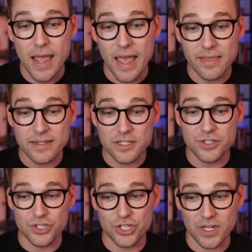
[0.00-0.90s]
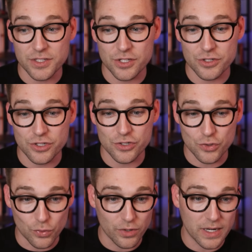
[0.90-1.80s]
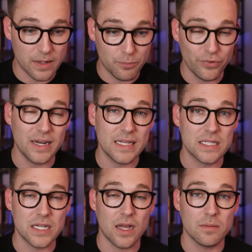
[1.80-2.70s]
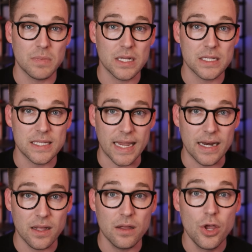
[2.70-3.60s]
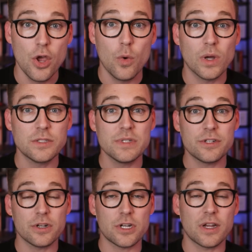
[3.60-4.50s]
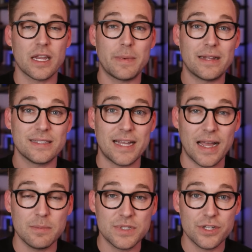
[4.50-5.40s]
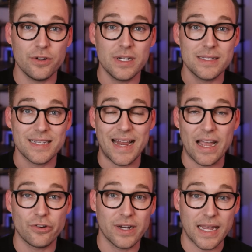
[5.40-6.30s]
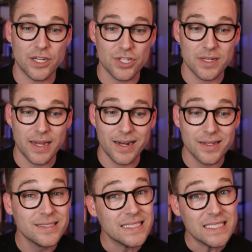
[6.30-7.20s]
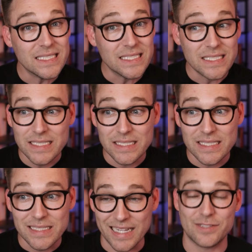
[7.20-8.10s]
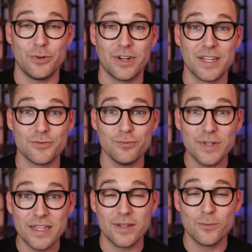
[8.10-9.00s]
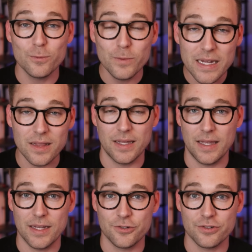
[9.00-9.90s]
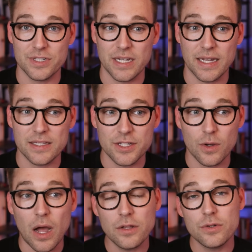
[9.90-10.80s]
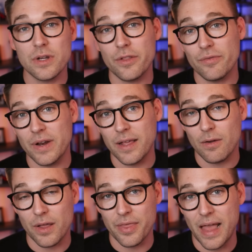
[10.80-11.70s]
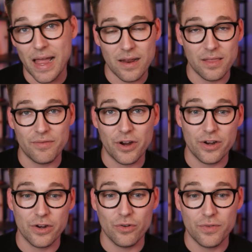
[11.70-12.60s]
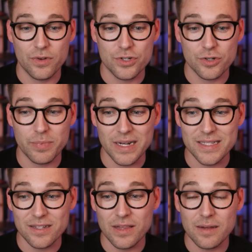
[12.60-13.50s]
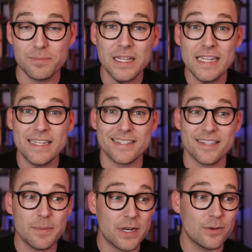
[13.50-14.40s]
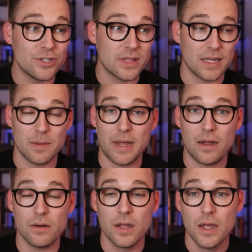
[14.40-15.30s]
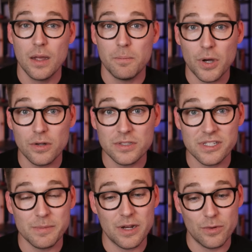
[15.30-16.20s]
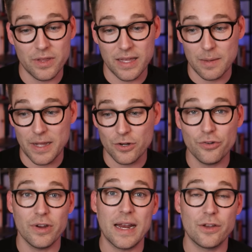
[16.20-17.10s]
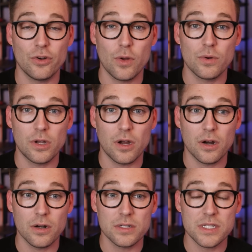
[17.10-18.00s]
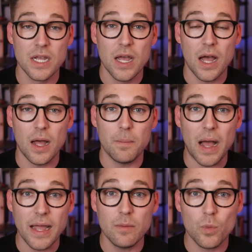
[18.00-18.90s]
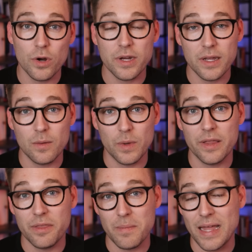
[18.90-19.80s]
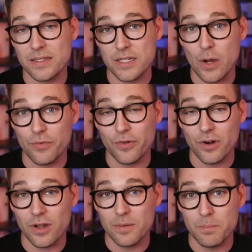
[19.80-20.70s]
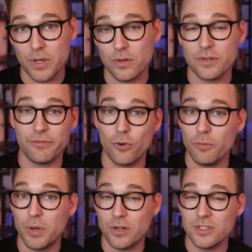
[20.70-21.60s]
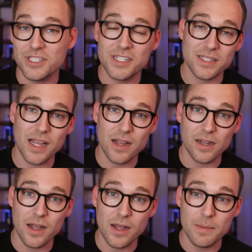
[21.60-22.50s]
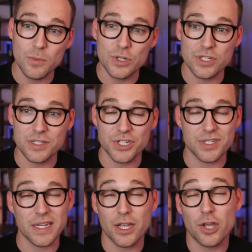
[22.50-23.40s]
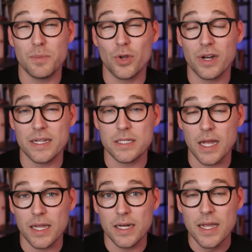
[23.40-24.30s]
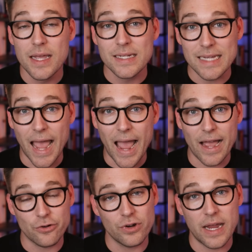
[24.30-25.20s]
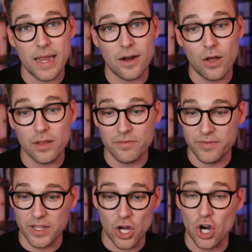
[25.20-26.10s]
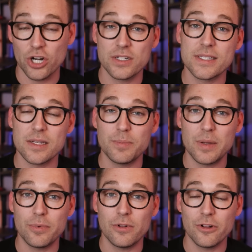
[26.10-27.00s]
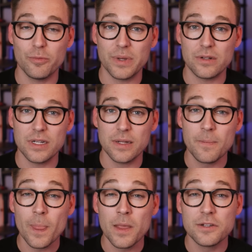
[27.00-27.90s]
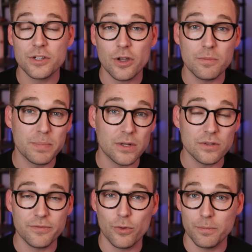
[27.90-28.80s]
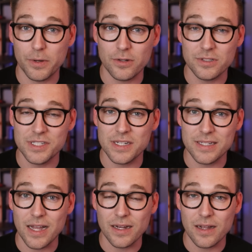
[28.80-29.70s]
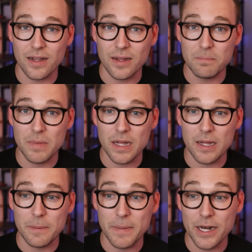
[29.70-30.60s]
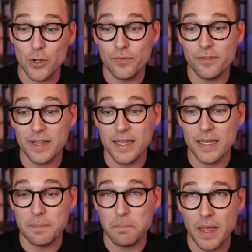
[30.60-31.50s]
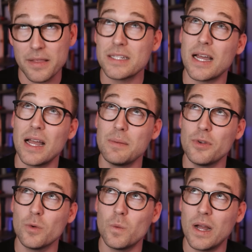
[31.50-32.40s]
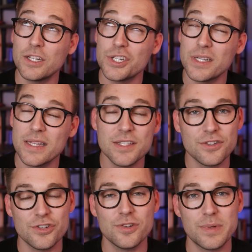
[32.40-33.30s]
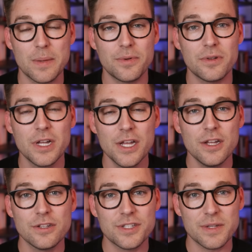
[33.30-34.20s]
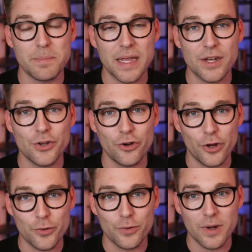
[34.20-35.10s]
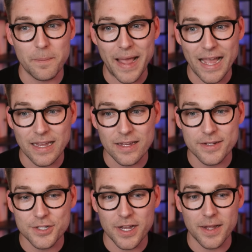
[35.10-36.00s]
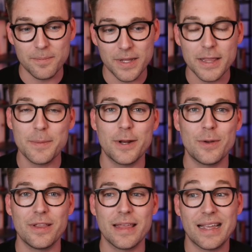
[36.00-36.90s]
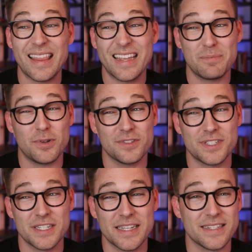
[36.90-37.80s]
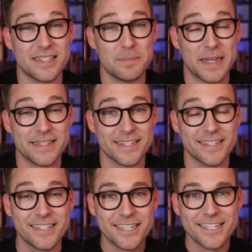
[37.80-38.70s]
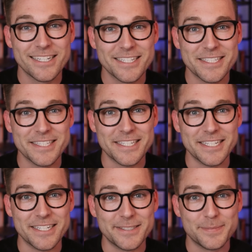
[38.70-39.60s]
And this is just storing pretty dumb data. Once we start talking about time series and aggregation data, that's where it gets really, really interesting. And so I'll do another video on that in the very near future. But until then, please let me know what you think about Pulse. Let me know what you think about creating your own cards. I am working with Matt Stauffer on builtforpulse.com, which is just like a community site to aggregate all of the cards that people are building. So go to builtforpulse.com, and hopefully by the time you're watching this, you should be able to submit your own package. Let me know what you think. I think Pulse is amazing. See ya.